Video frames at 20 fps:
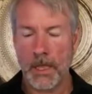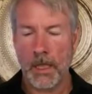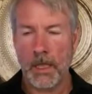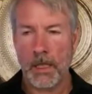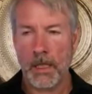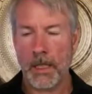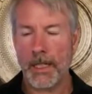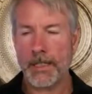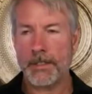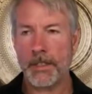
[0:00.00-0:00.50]

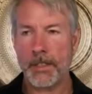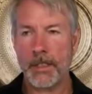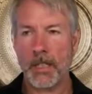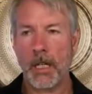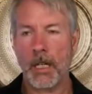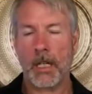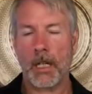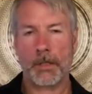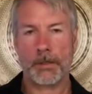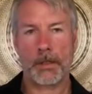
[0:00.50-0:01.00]
It's a
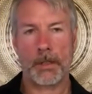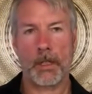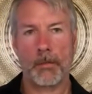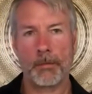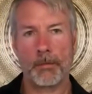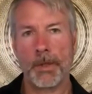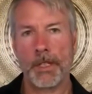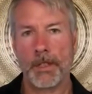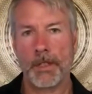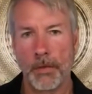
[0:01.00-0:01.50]

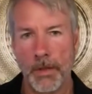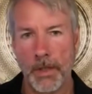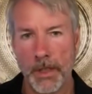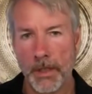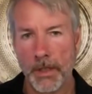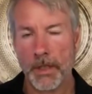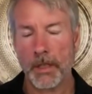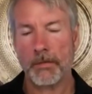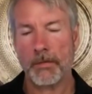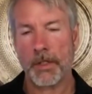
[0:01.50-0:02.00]
toss-up
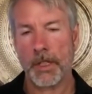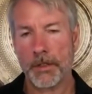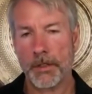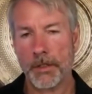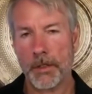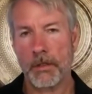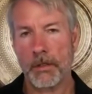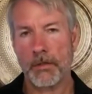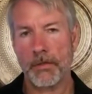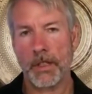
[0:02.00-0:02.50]
between
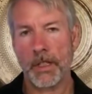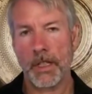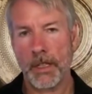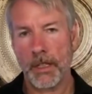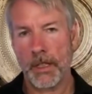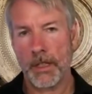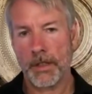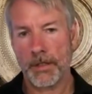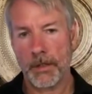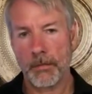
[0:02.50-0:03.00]
conventional
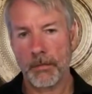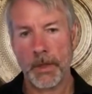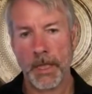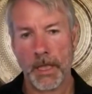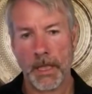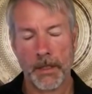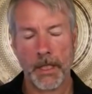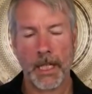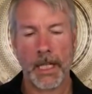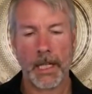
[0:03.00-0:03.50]
finance and
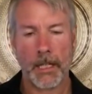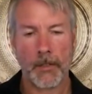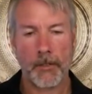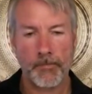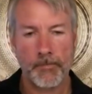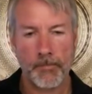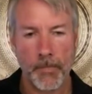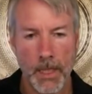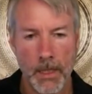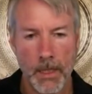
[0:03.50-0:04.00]
big tech.
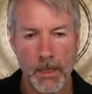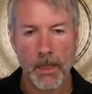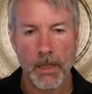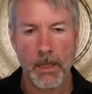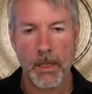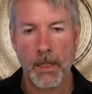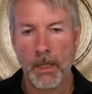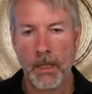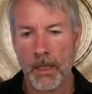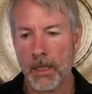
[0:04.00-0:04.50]

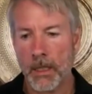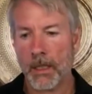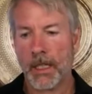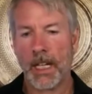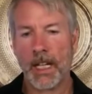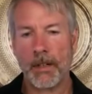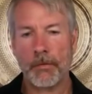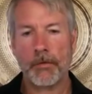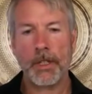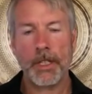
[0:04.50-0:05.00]
Like
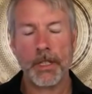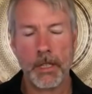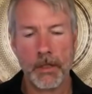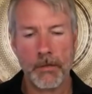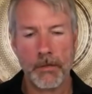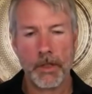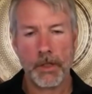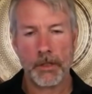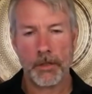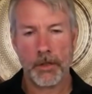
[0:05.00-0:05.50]
every
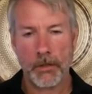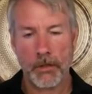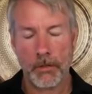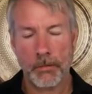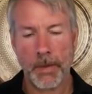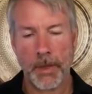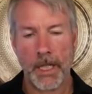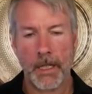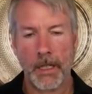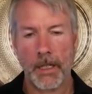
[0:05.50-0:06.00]
conventional
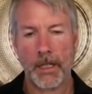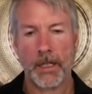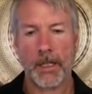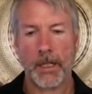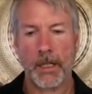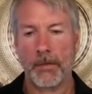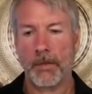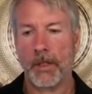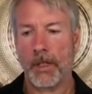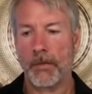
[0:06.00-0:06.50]
bank,
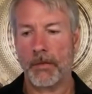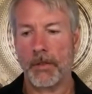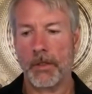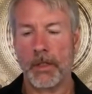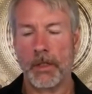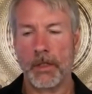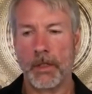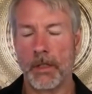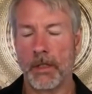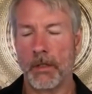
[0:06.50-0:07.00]

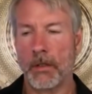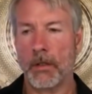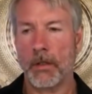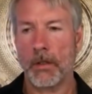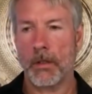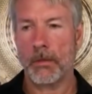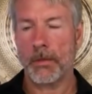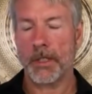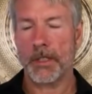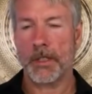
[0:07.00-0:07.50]

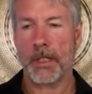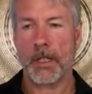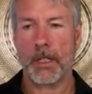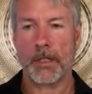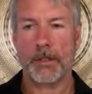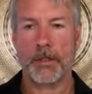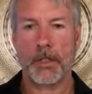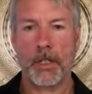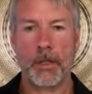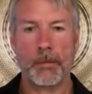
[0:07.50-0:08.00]
Goldman
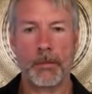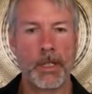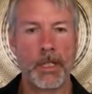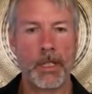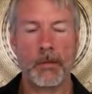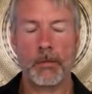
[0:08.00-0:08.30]
Sachs, JP